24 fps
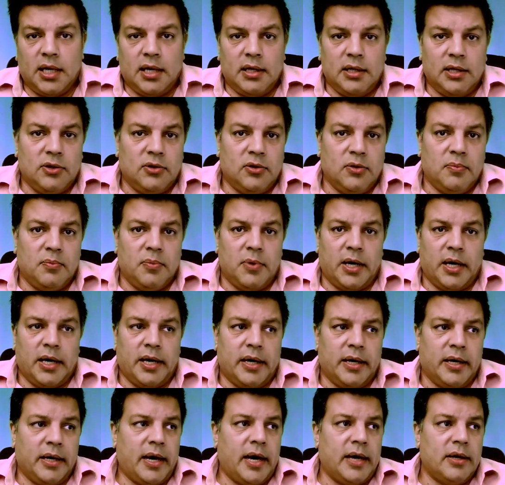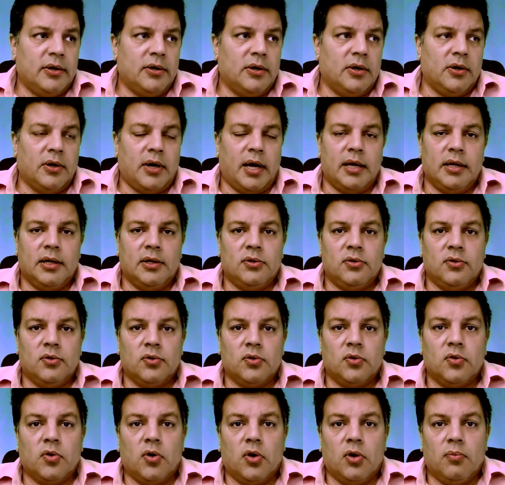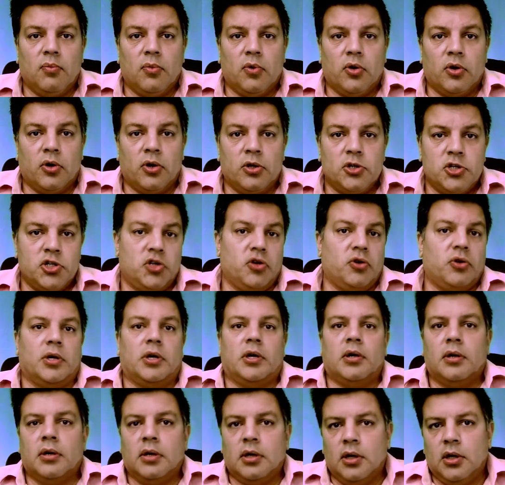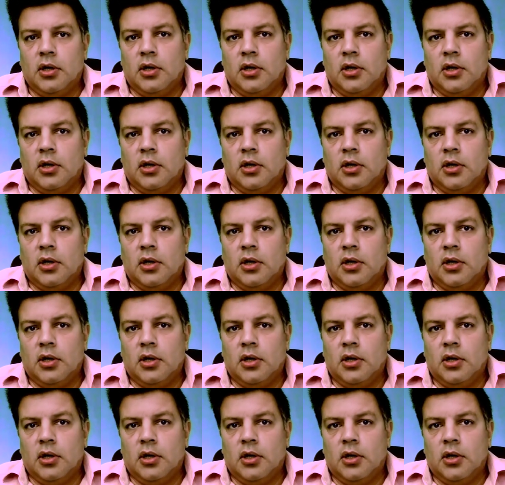I need to, I need to grow more sugar,